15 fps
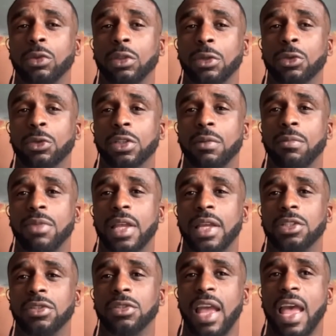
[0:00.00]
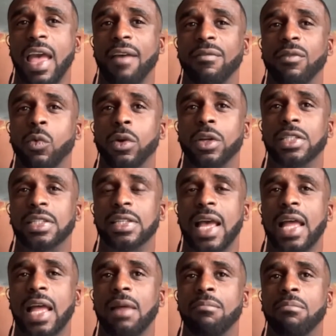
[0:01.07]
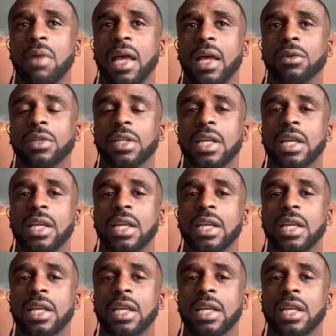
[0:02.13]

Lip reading: leadership that you have, where it's not about